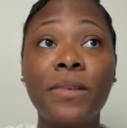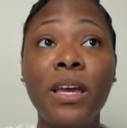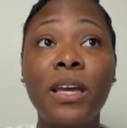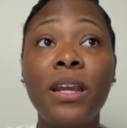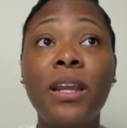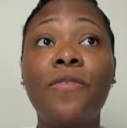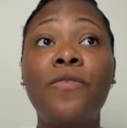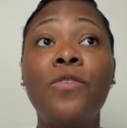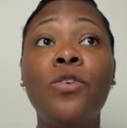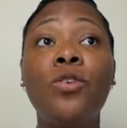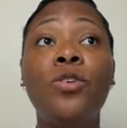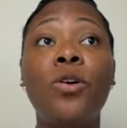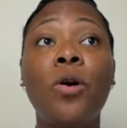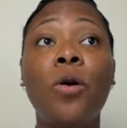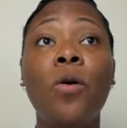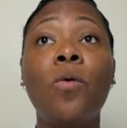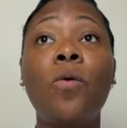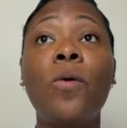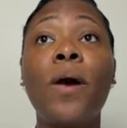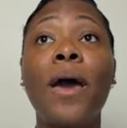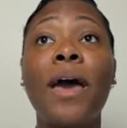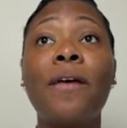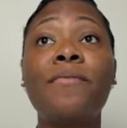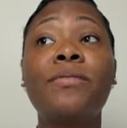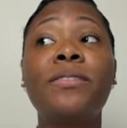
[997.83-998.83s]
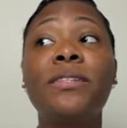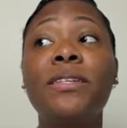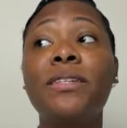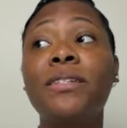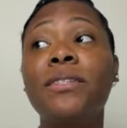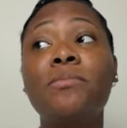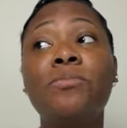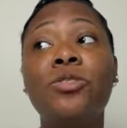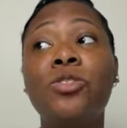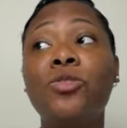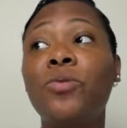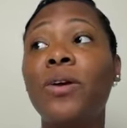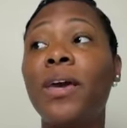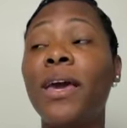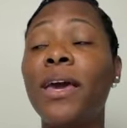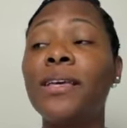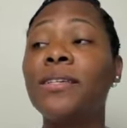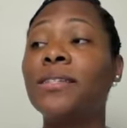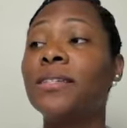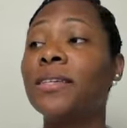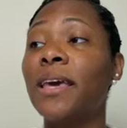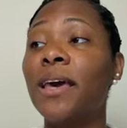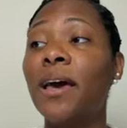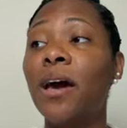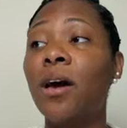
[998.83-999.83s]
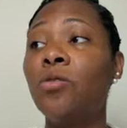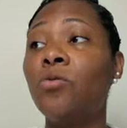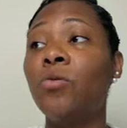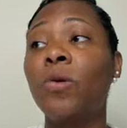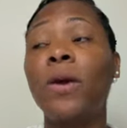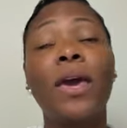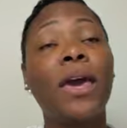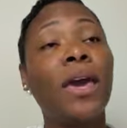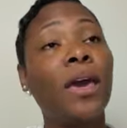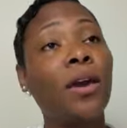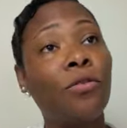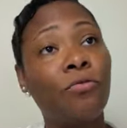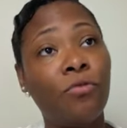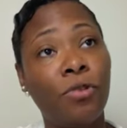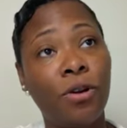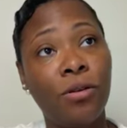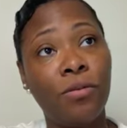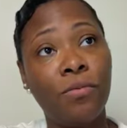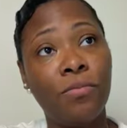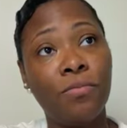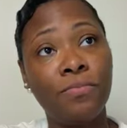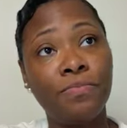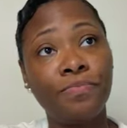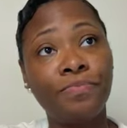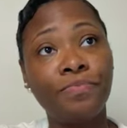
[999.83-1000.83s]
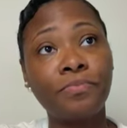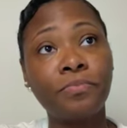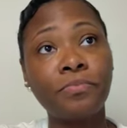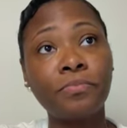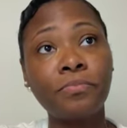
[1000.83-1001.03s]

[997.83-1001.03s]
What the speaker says: And if you don't have systems, you can't scale, you can't grow.